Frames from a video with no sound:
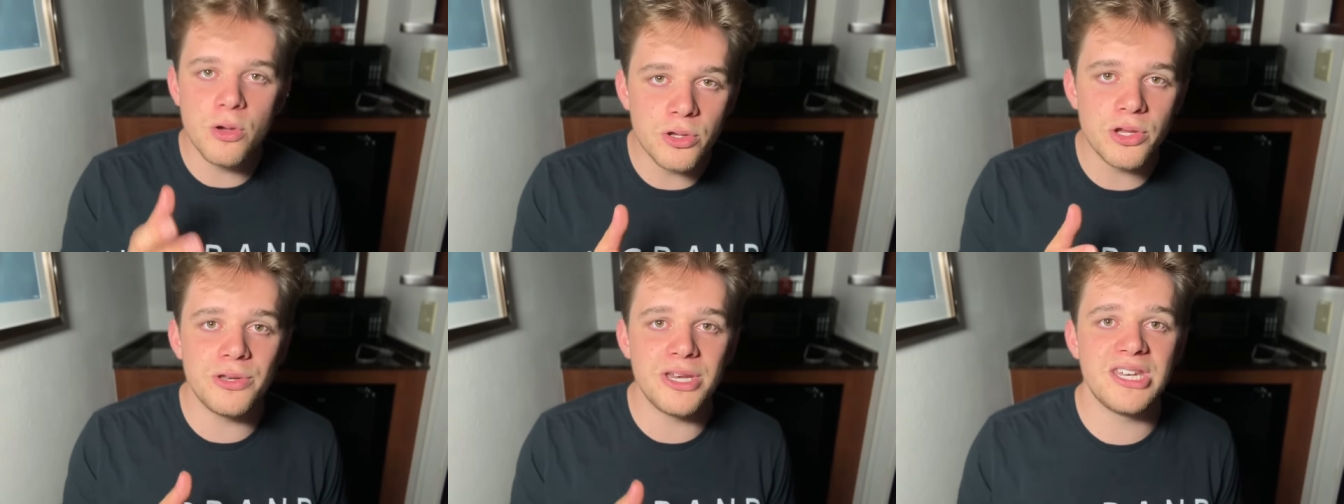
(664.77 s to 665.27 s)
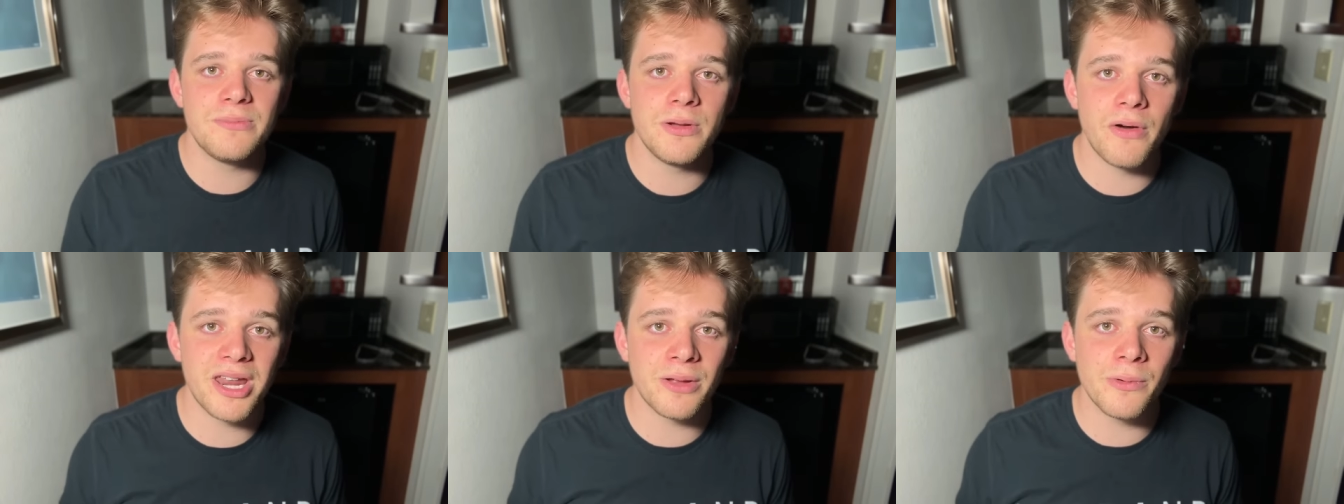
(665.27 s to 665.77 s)
you need to be
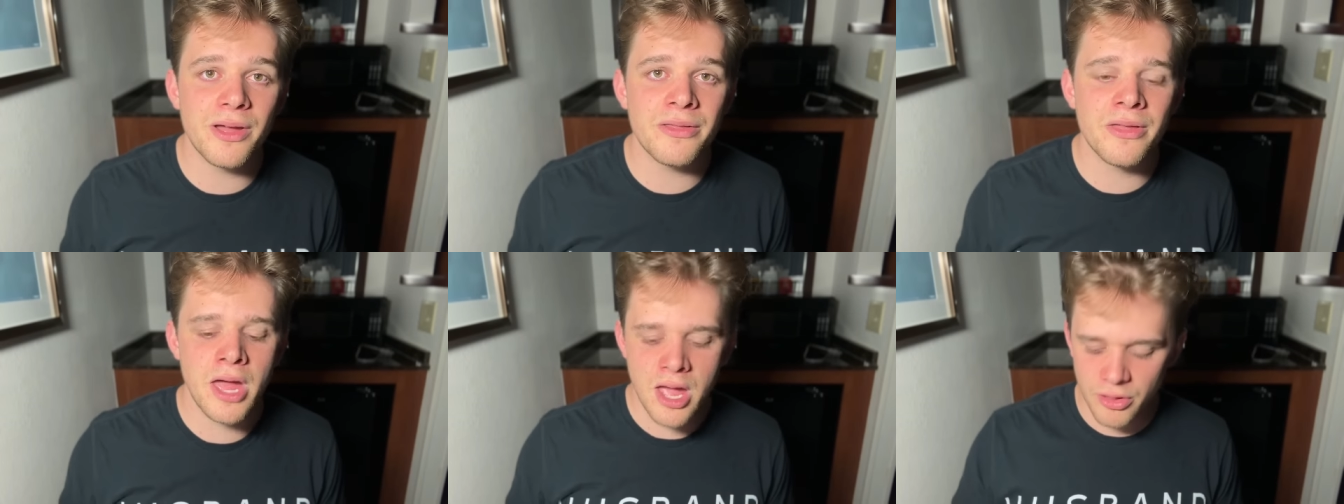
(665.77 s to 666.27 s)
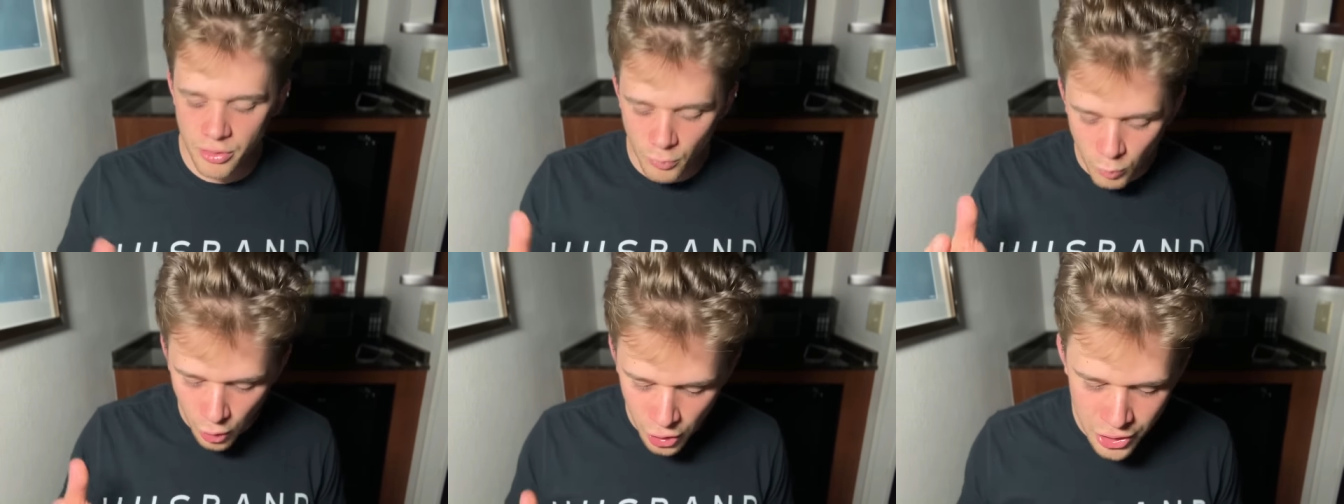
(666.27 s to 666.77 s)
running with, the
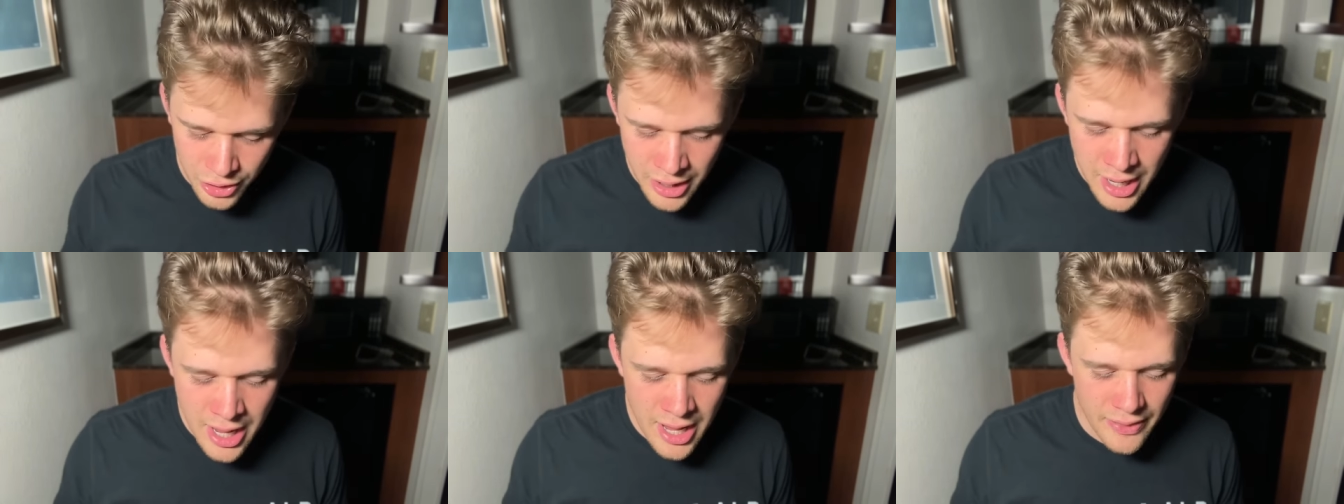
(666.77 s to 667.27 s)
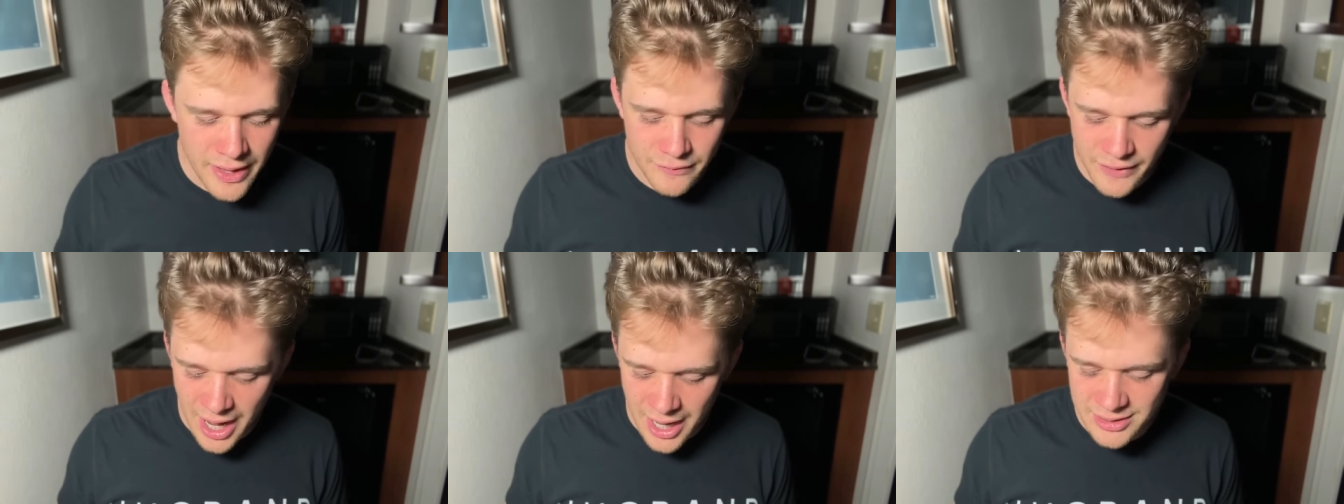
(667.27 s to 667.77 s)
word that you've
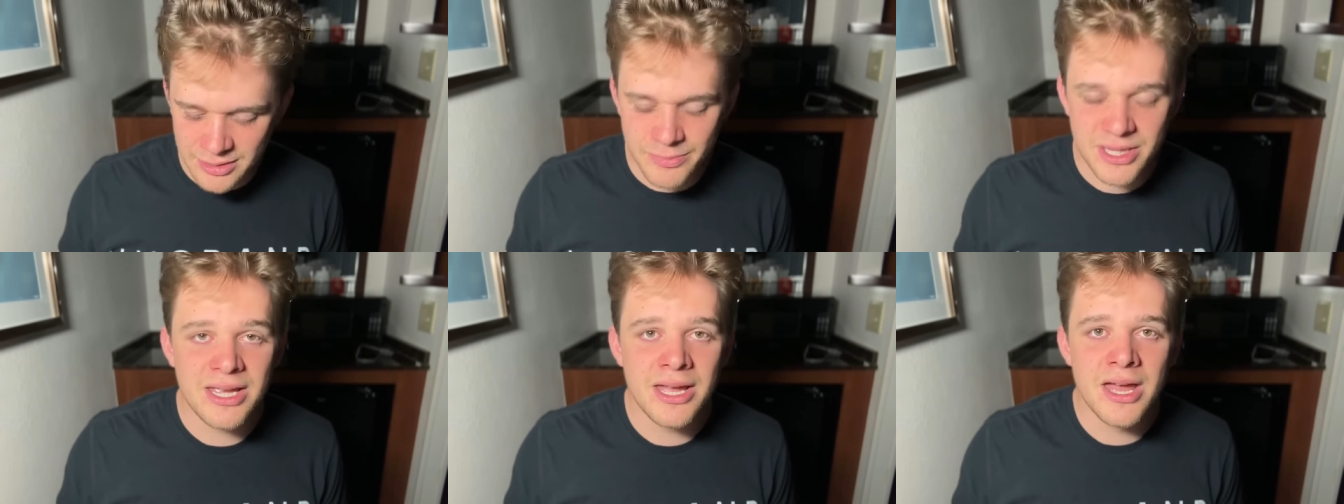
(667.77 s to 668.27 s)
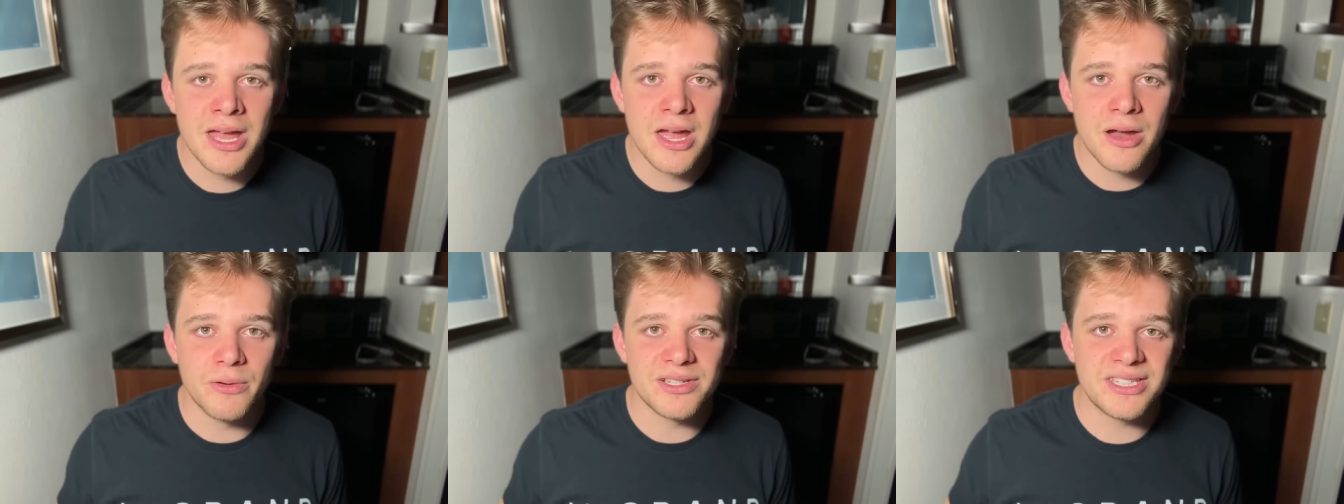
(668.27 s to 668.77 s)
got to be
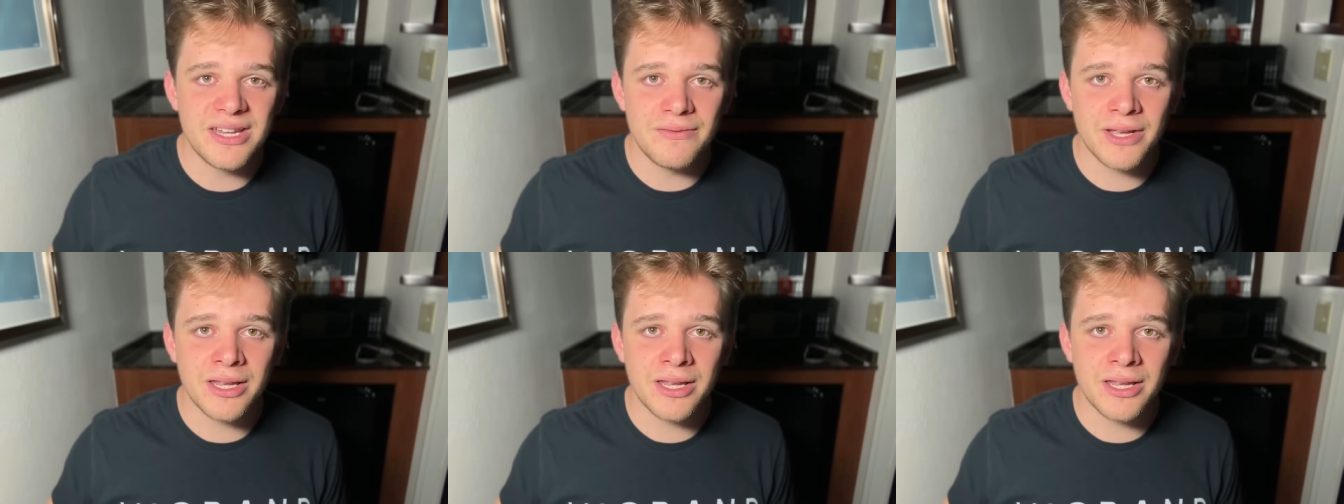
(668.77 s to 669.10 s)
receiving.